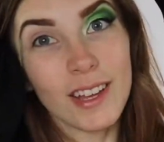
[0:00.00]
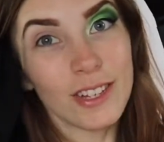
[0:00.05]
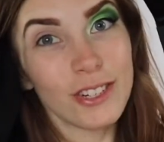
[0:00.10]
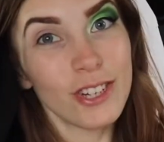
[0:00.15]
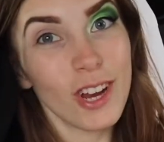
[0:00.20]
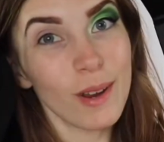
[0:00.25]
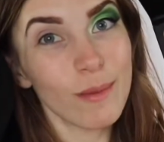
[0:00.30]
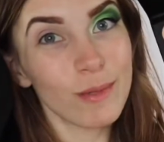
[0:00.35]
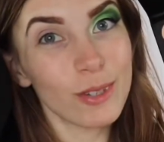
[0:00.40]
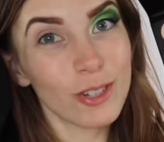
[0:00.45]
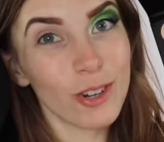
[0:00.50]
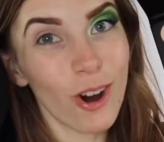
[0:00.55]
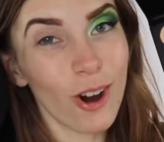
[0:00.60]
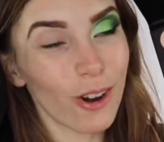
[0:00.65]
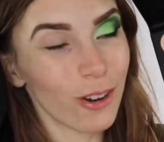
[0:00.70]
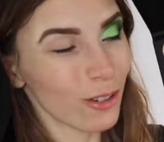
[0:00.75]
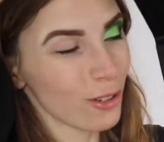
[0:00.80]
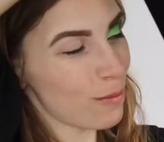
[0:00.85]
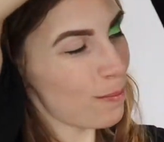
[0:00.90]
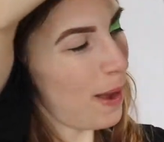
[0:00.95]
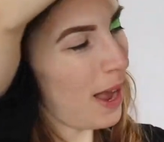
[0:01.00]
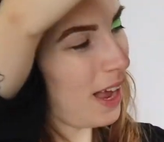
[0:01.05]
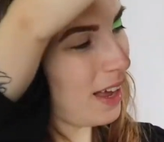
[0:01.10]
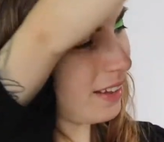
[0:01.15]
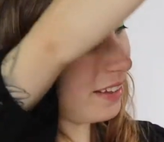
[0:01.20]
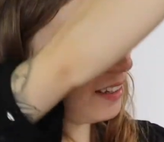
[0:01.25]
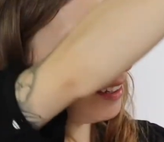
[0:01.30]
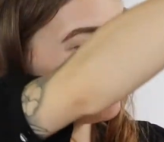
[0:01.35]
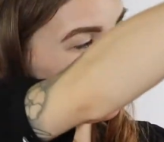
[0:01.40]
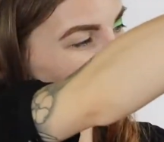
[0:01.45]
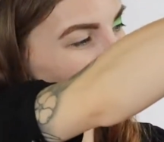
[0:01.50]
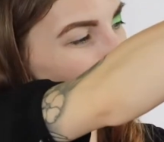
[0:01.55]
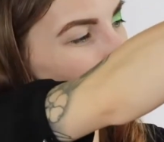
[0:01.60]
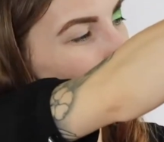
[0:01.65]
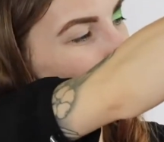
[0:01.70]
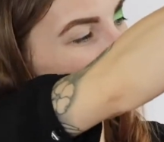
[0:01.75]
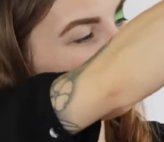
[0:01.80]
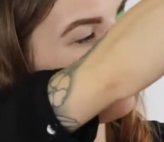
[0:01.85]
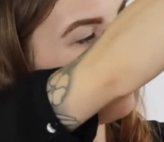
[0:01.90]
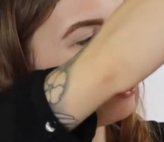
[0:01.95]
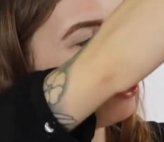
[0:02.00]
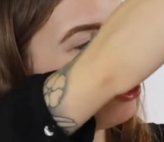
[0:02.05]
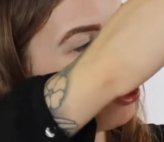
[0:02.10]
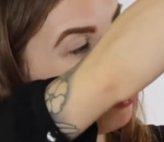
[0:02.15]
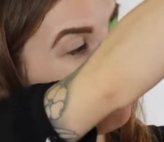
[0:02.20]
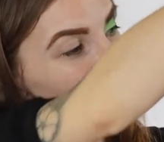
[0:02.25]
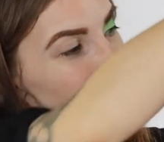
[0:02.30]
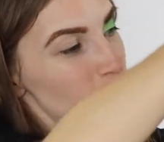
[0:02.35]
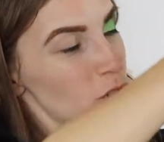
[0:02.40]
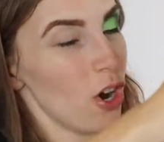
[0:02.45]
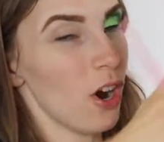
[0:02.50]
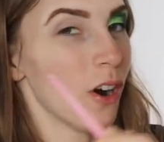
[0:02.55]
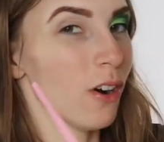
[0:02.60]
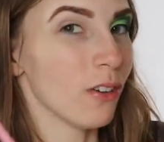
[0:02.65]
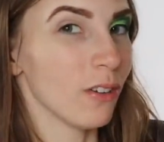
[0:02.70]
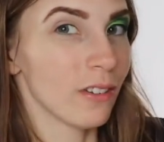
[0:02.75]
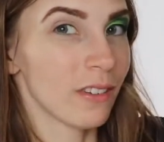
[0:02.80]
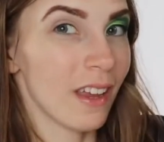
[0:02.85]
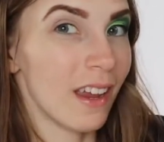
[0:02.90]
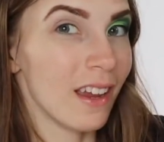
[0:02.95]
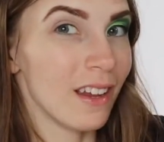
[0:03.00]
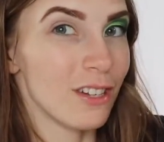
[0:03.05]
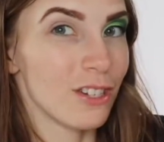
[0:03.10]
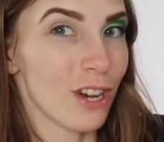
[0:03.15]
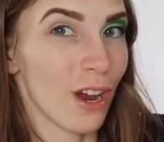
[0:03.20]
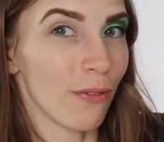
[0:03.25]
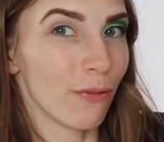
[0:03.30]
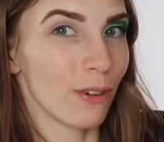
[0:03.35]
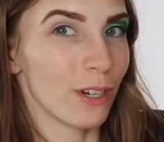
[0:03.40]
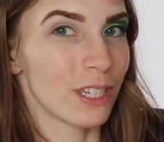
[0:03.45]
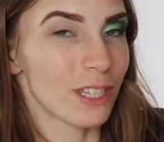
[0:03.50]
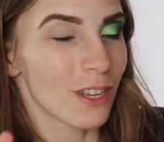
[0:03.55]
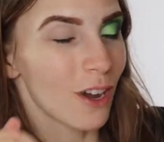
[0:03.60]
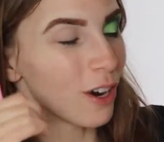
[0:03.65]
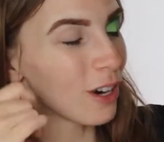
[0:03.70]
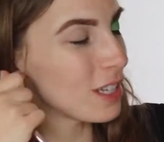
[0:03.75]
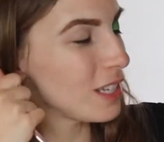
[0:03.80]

James Charles palette because I'm mixing James Charles and Jeffree Star